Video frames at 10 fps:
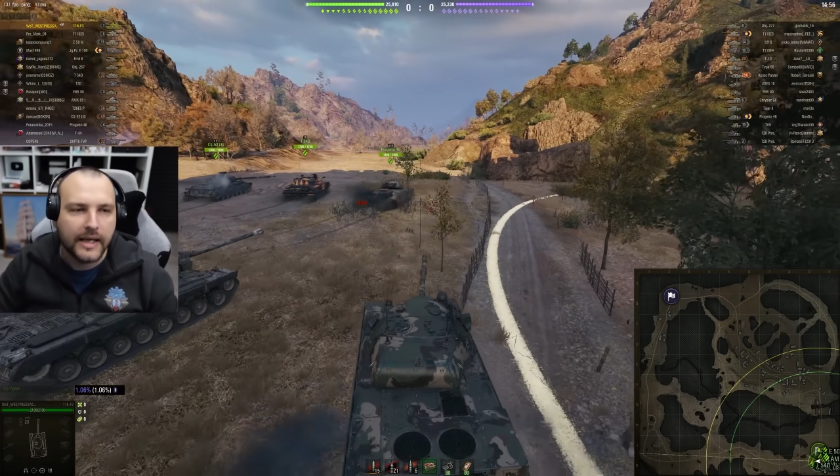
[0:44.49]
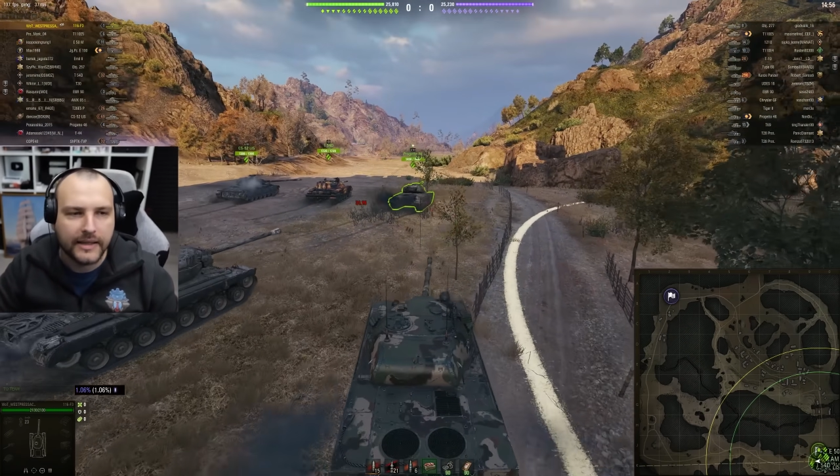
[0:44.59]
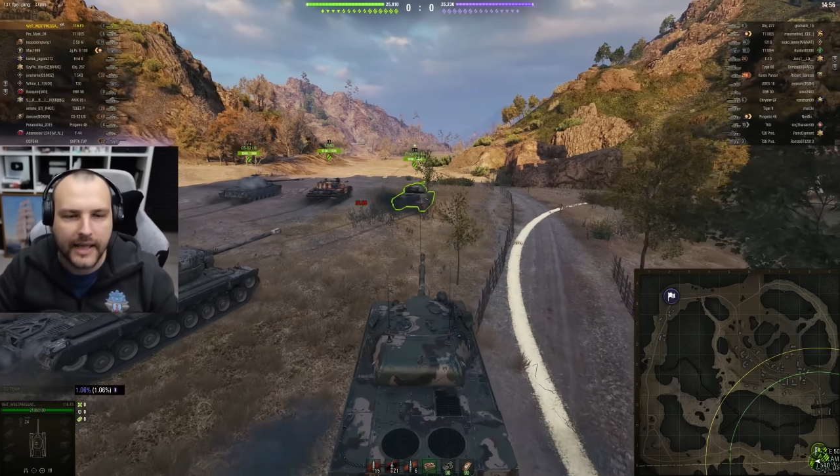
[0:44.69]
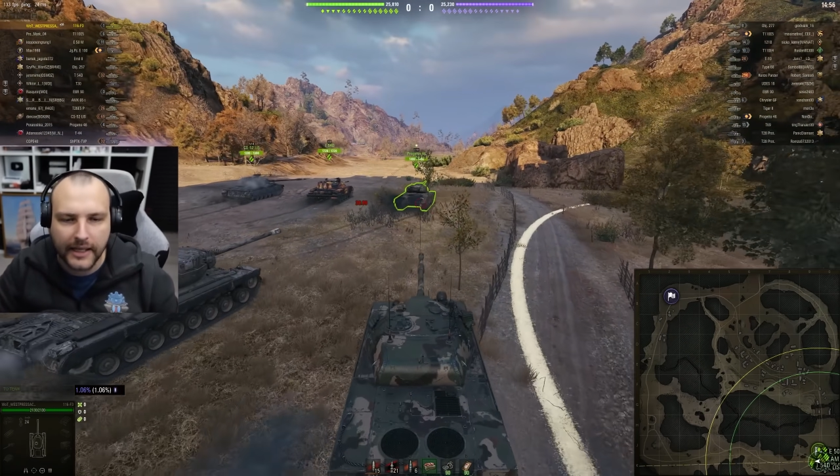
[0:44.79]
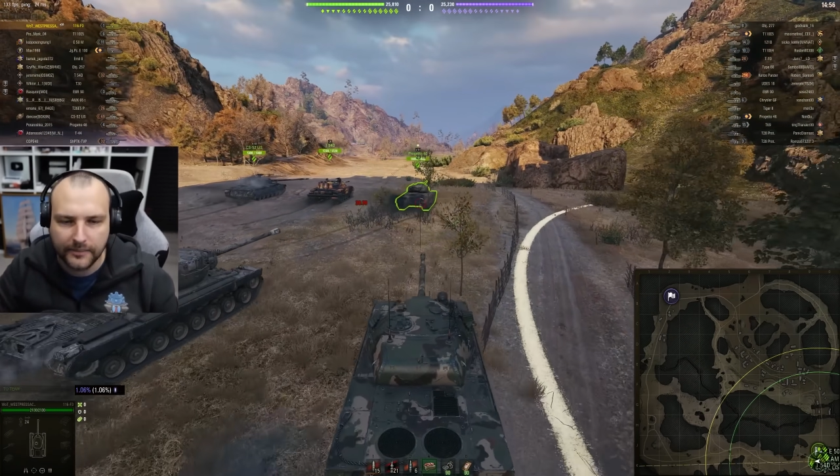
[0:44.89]

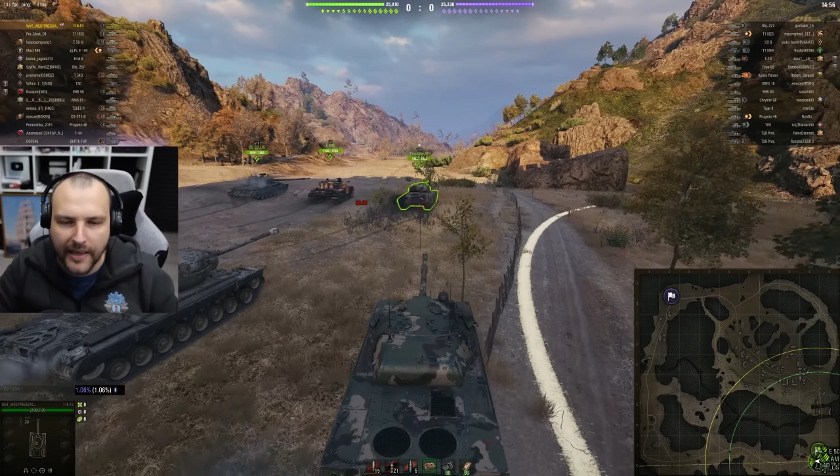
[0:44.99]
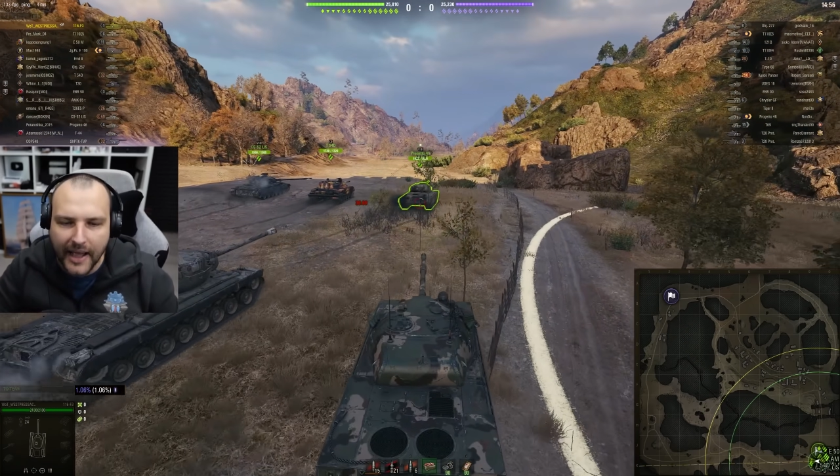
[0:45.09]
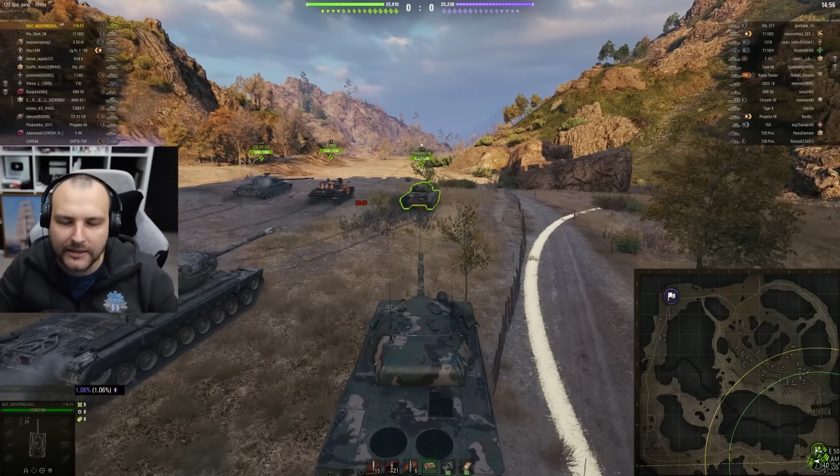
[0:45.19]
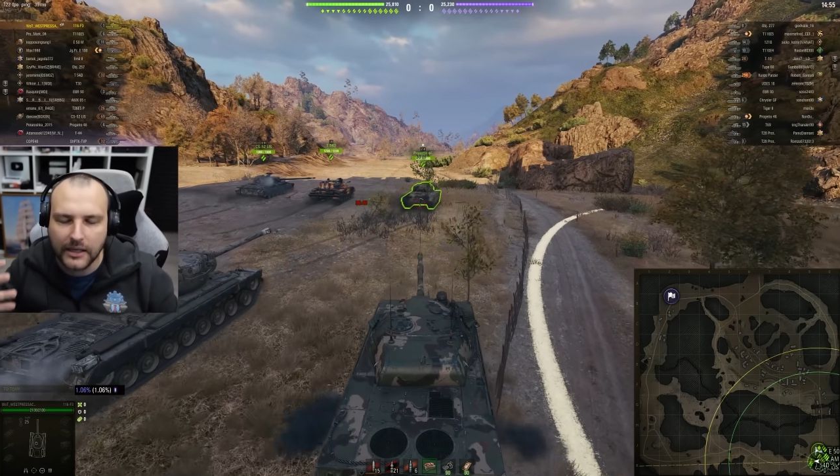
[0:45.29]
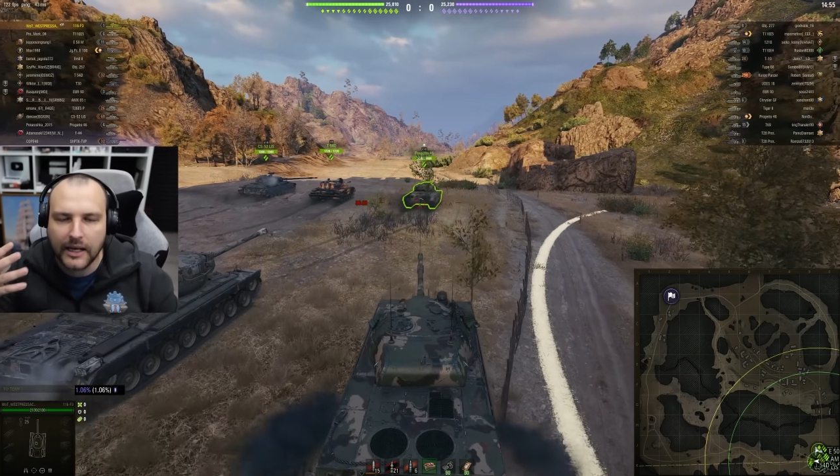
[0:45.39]
that
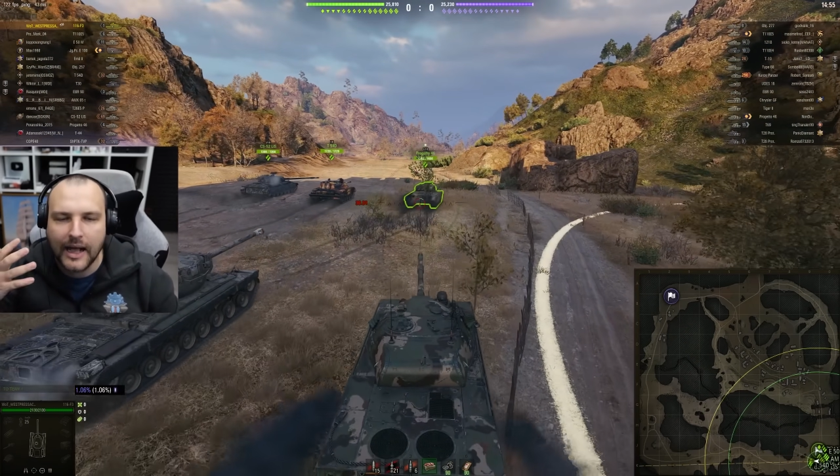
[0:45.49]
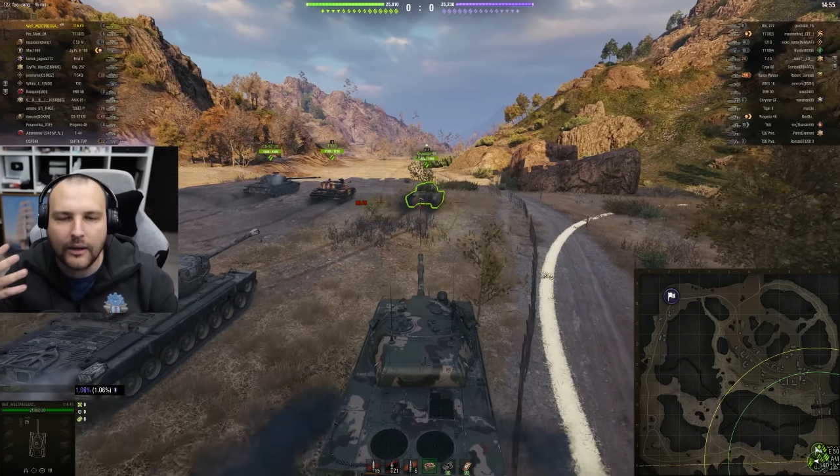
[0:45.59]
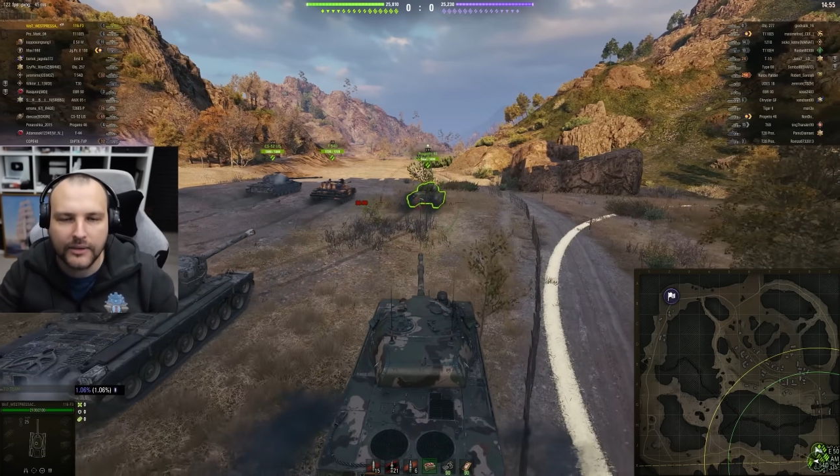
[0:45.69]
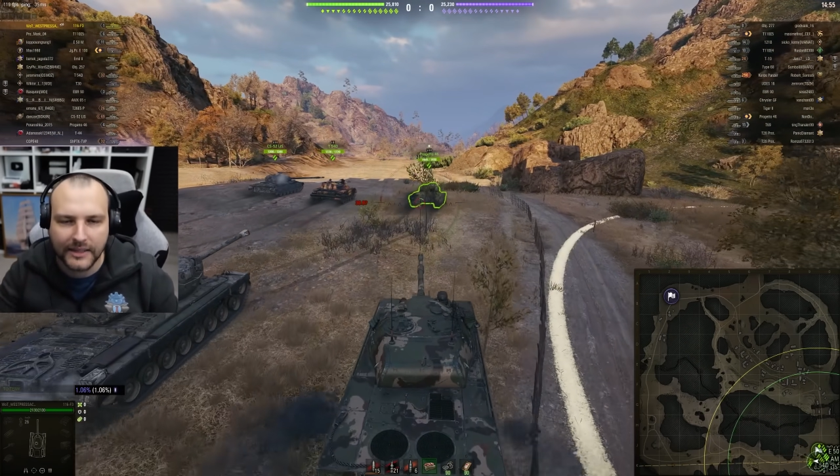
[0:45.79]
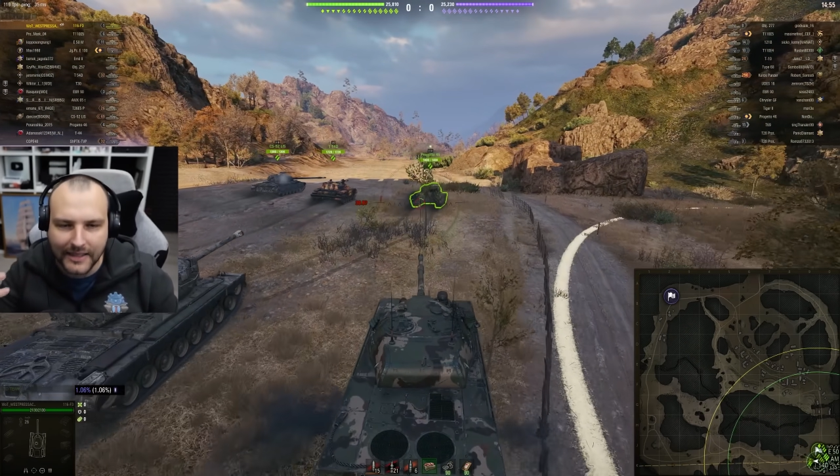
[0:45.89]
bad
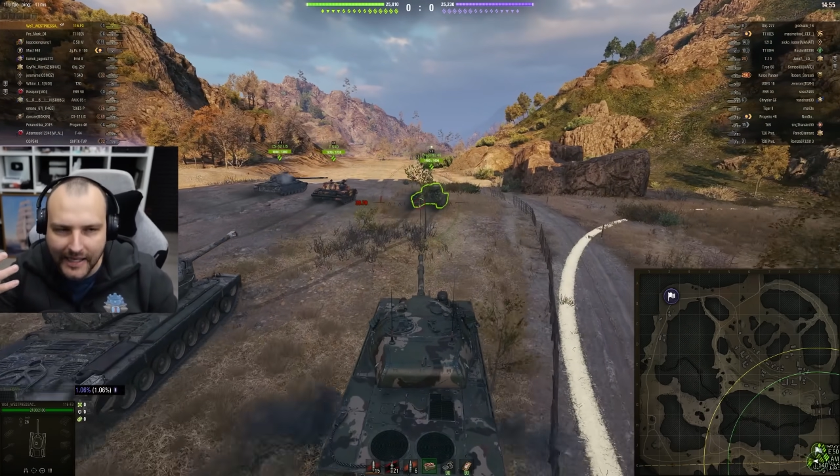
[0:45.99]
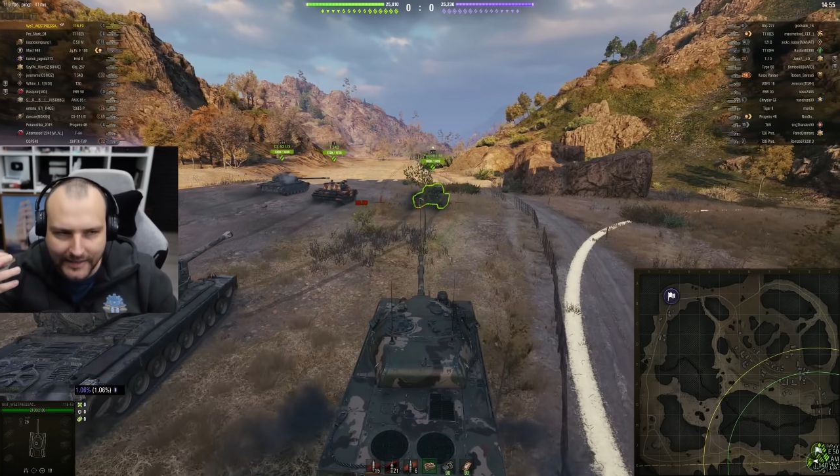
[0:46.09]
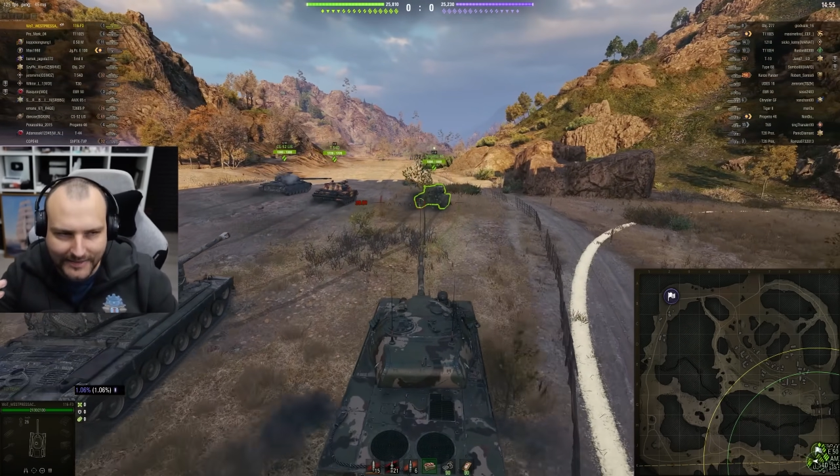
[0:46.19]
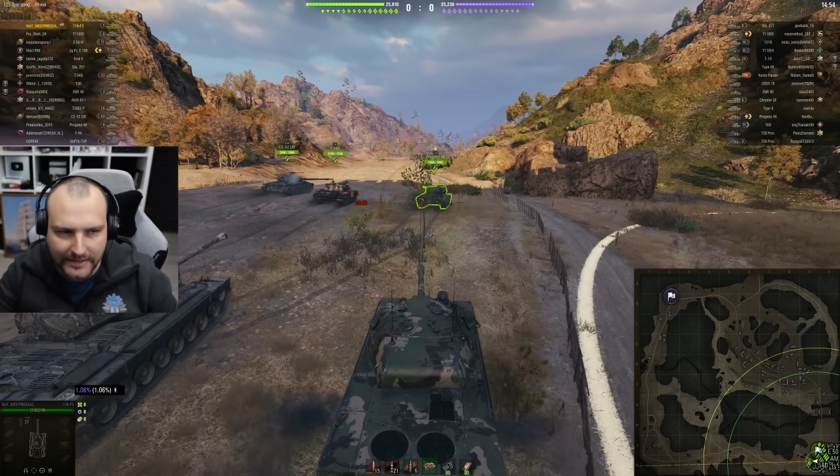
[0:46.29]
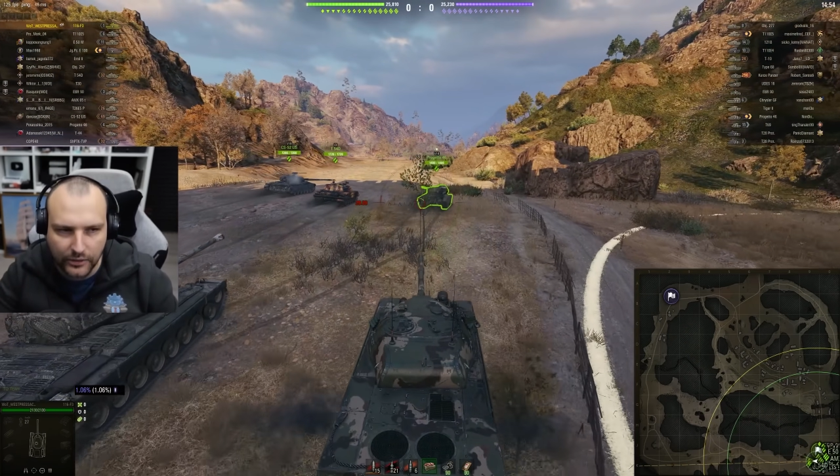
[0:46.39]
how the
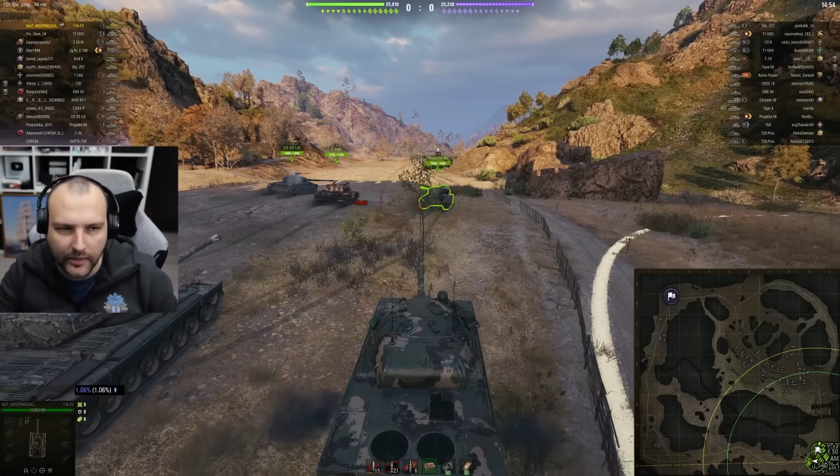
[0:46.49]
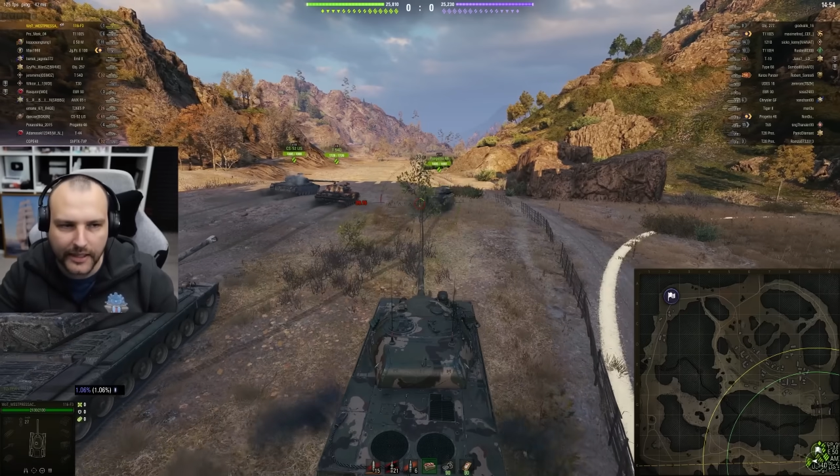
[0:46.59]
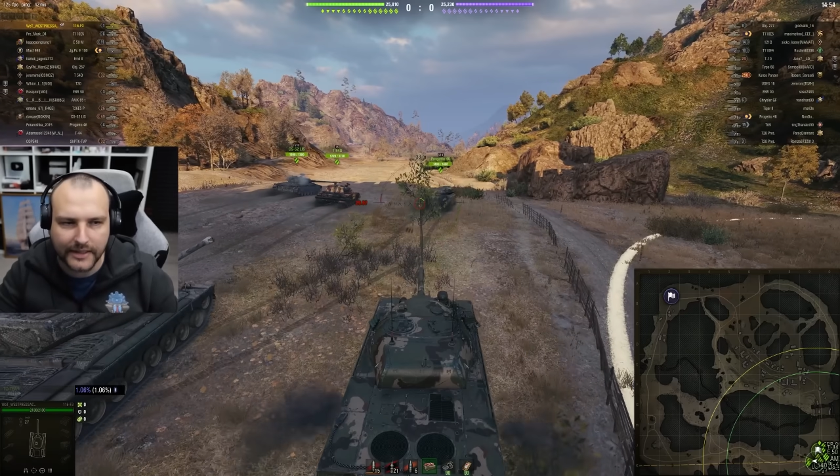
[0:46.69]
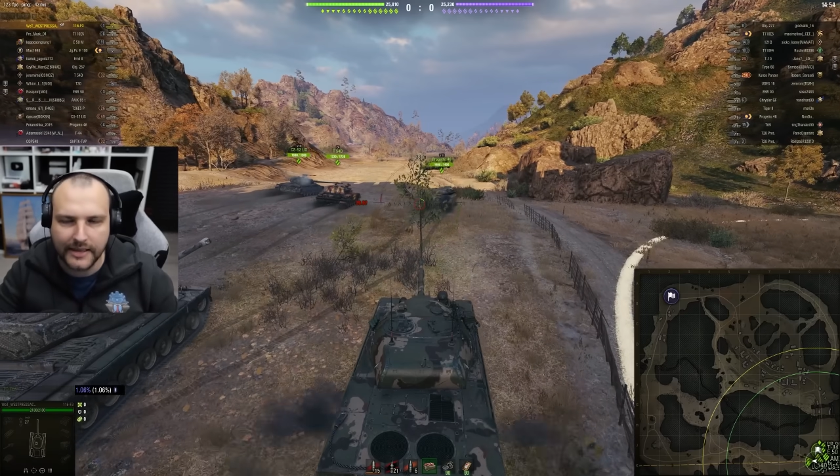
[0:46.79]
tank silhouette